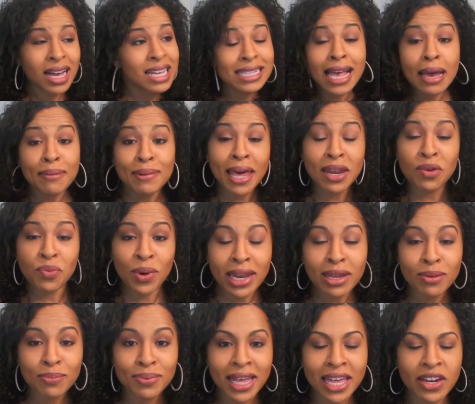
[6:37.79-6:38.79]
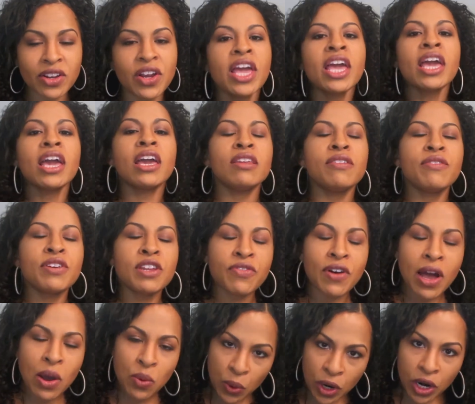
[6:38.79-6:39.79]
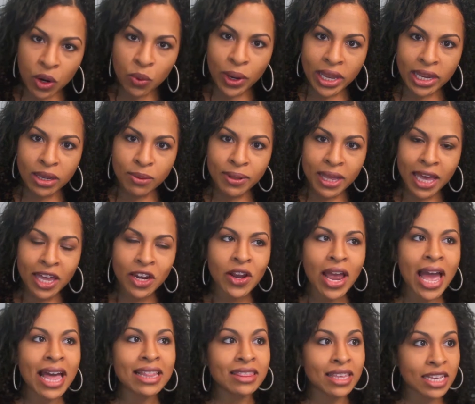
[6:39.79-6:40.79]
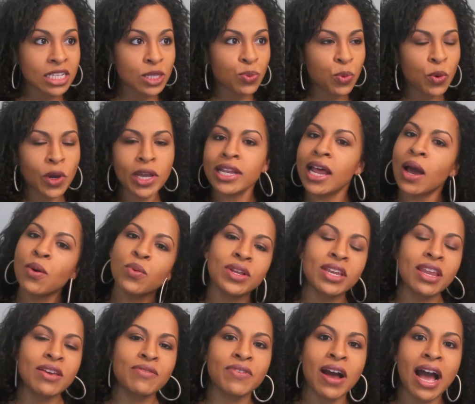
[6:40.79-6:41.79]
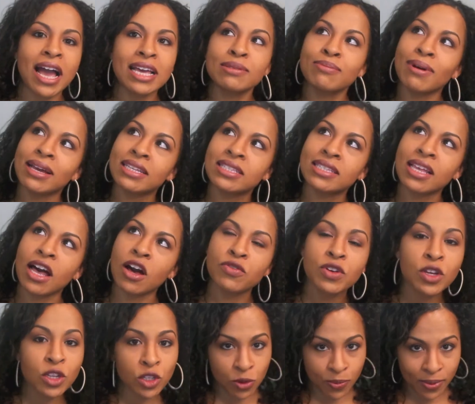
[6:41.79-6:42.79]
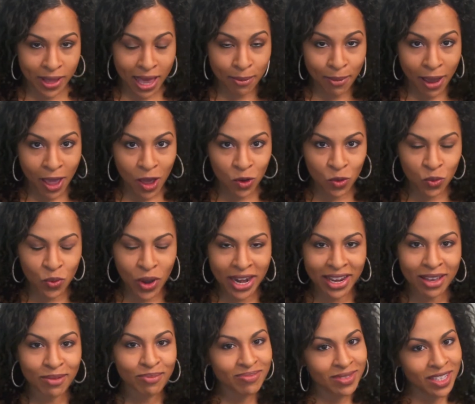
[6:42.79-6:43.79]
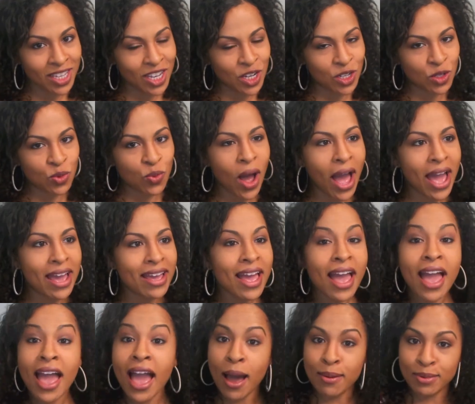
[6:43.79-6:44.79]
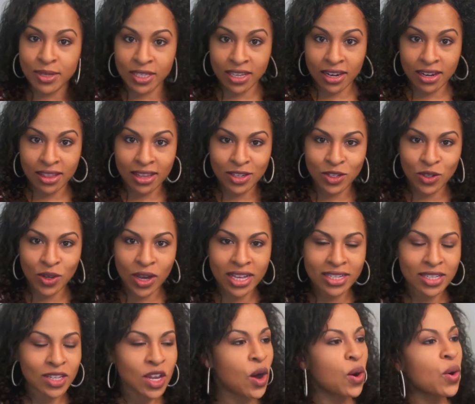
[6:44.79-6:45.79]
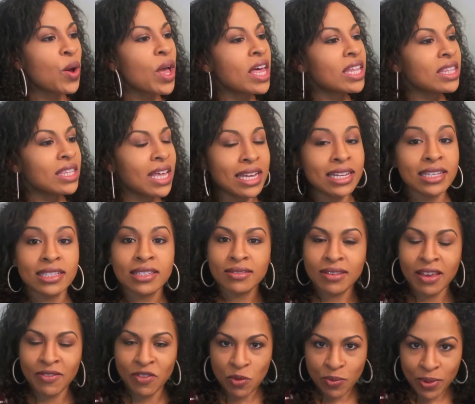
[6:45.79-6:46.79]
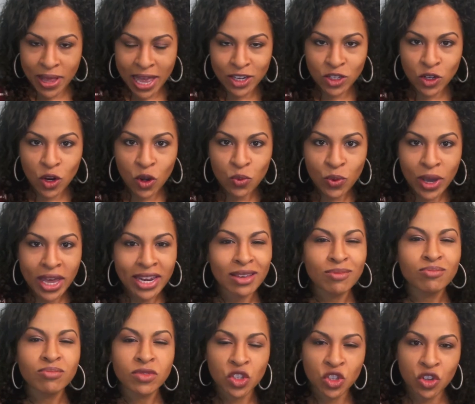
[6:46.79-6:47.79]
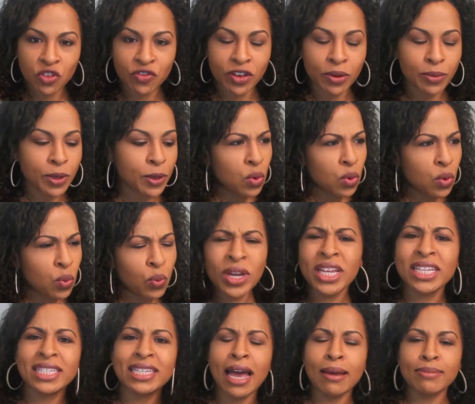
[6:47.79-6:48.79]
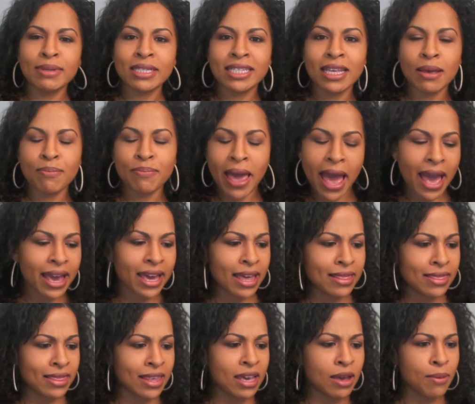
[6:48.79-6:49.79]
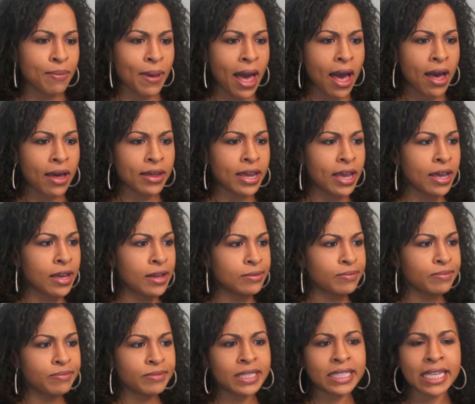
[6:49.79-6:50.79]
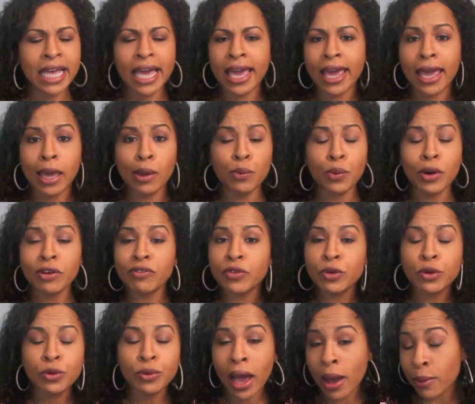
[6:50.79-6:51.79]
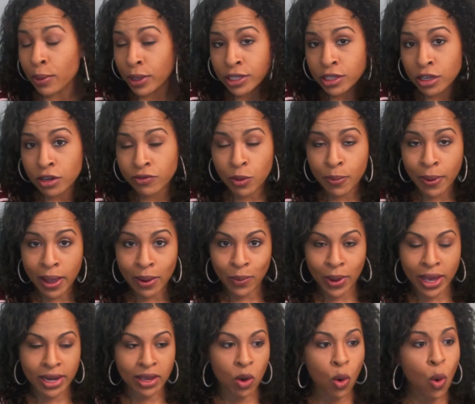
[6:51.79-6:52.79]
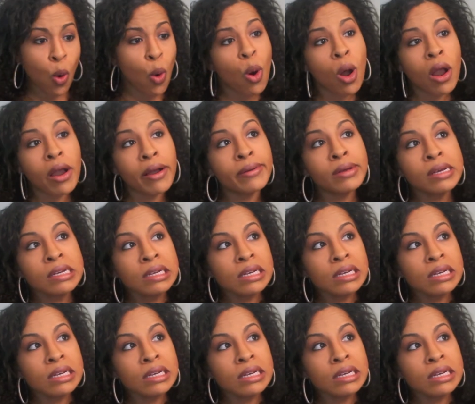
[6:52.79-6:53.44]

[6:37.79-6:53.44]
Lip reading: because I'm not a wedding planner. And even if I were a wedding planner at this point, I wouldn't advise myself to plan my own wedding. Here's why. I'm just going to let you guys know. Ladies, if you planned your own wedding, you'll feel me. When it's time to sit back and think about, say, what food I want to serve at my wedding or